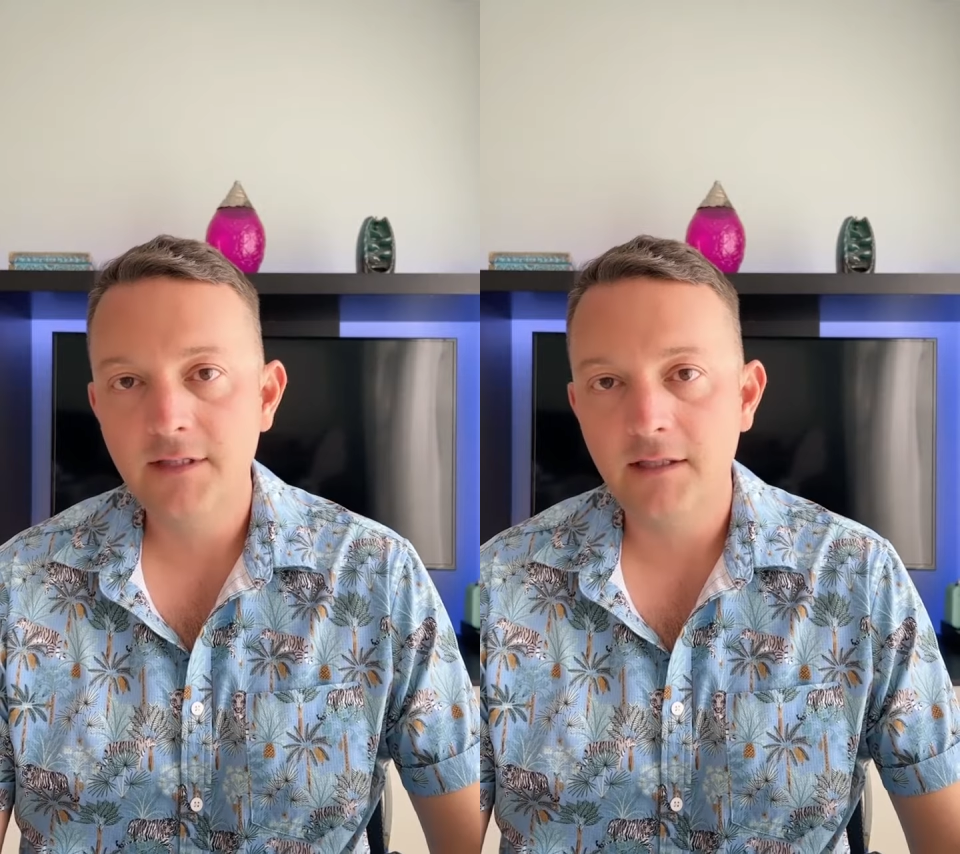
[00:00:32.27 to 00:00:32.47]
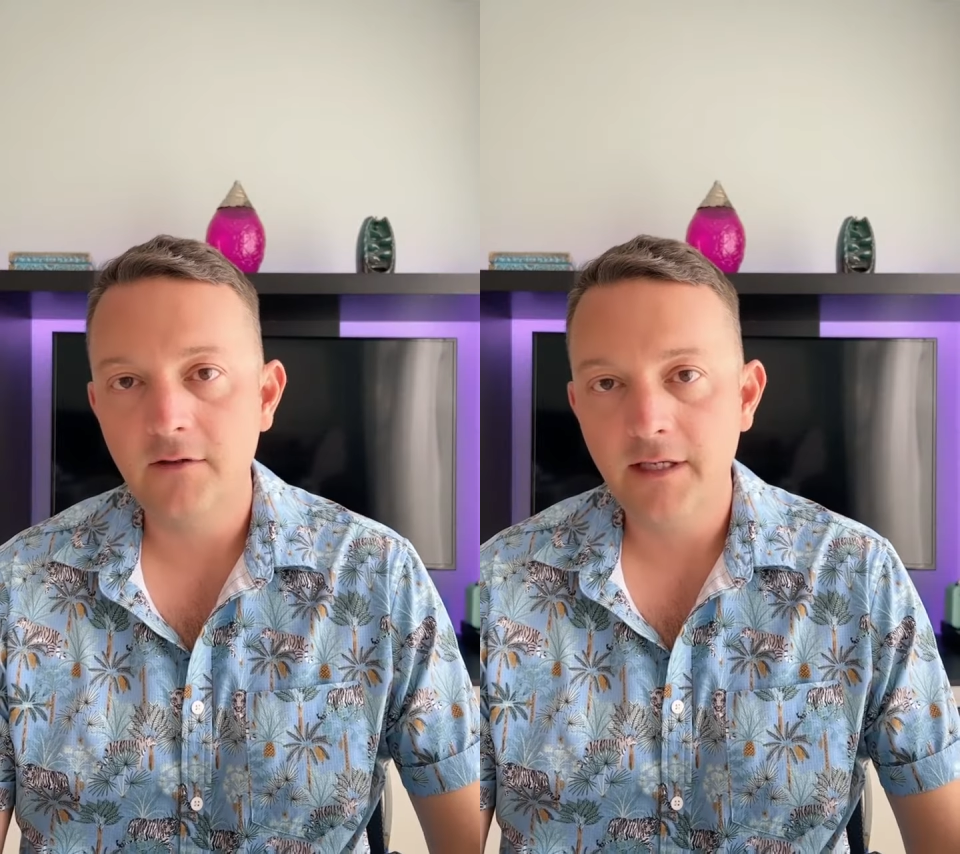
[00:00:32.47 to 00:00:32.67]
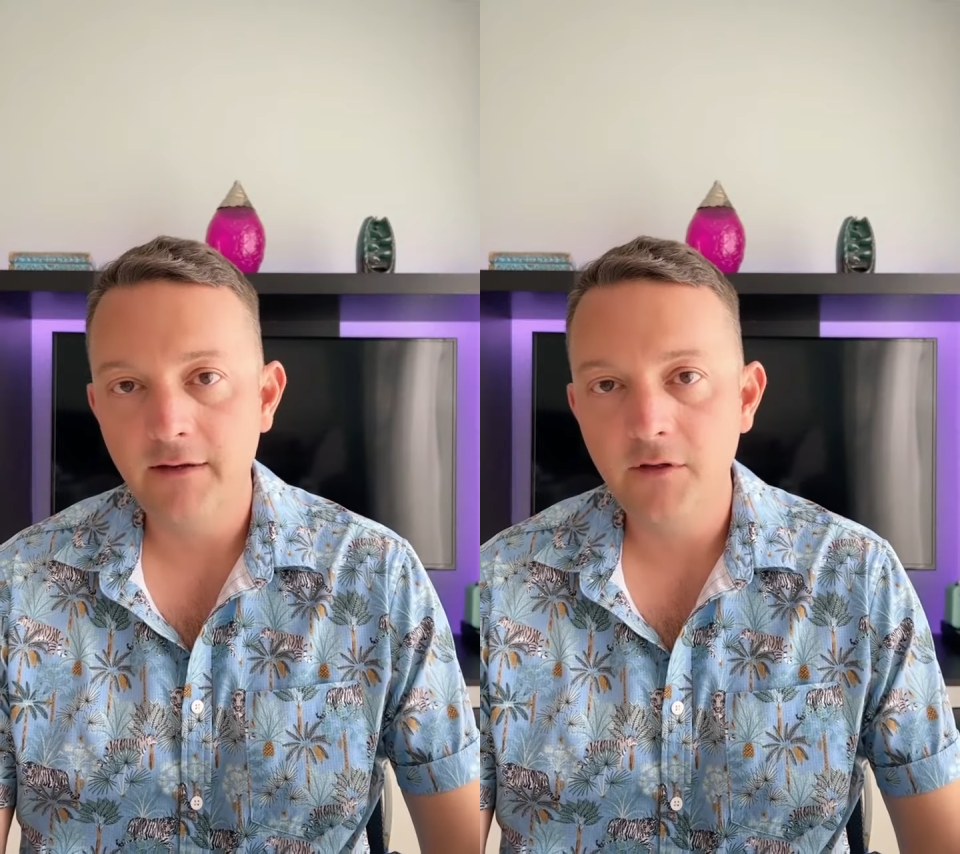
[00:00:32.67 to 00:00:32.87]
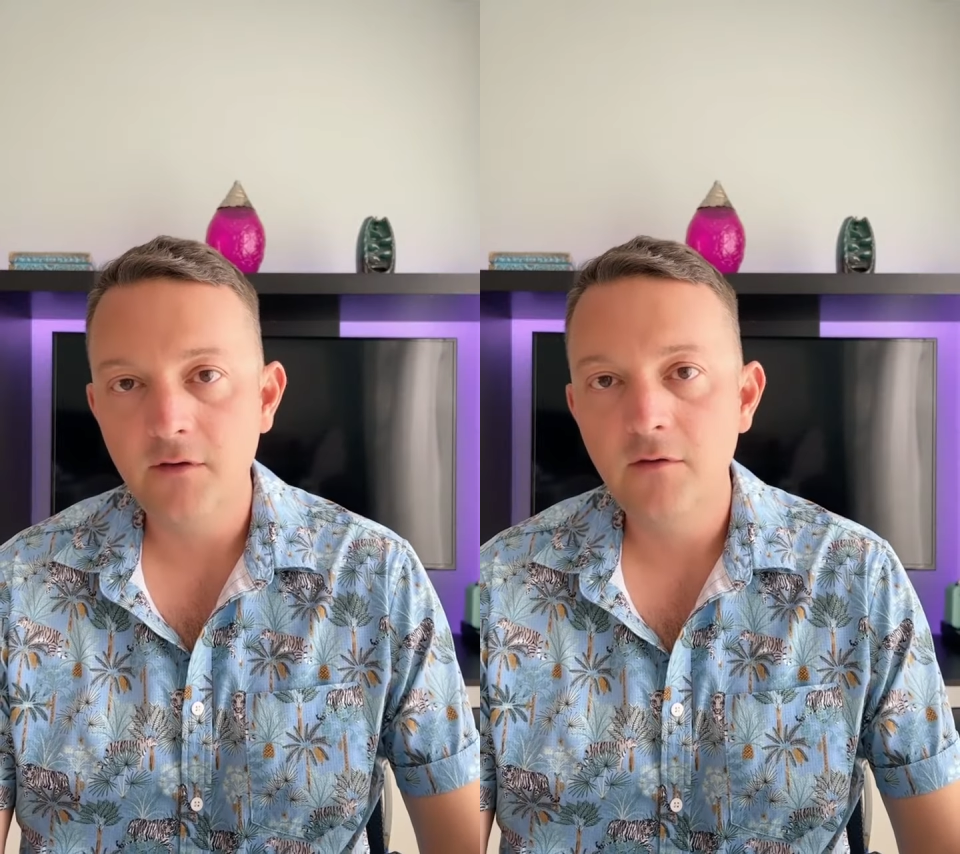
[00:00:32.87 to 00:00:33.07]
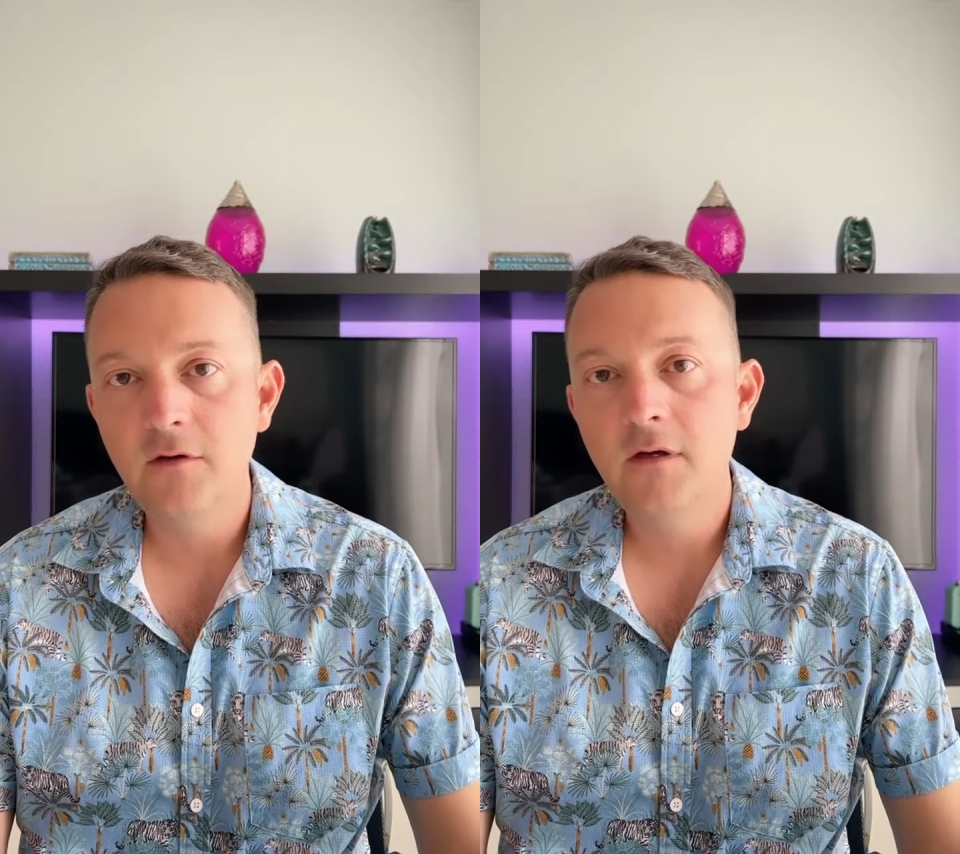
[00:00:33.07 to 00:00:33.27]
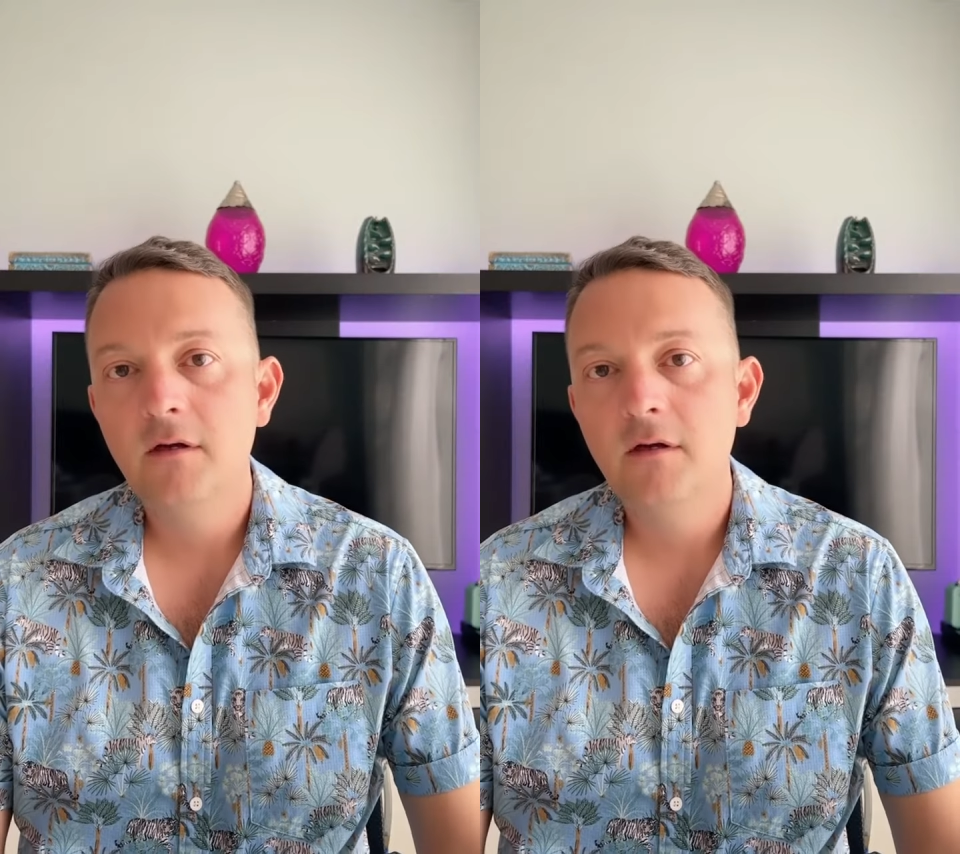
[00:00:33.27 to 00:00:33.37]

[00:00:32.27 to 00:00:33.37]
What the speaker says: that they'll give you